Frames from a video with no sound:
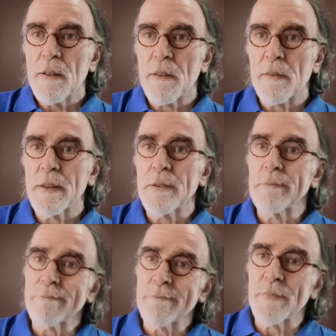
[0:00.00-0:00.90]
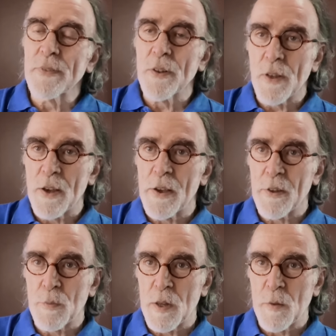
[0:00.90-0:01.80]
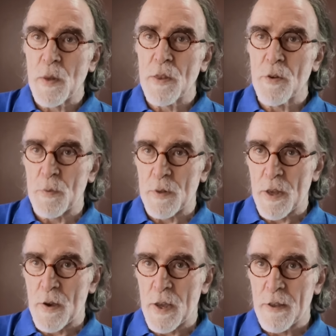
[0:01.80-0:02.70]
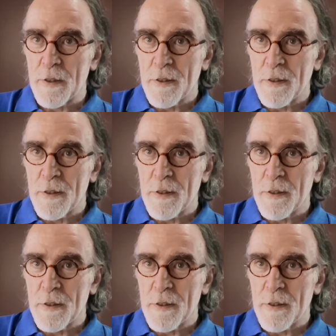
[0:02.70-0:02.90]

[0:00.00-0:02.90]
and said, "Look, it's not going as well as we thought it was going,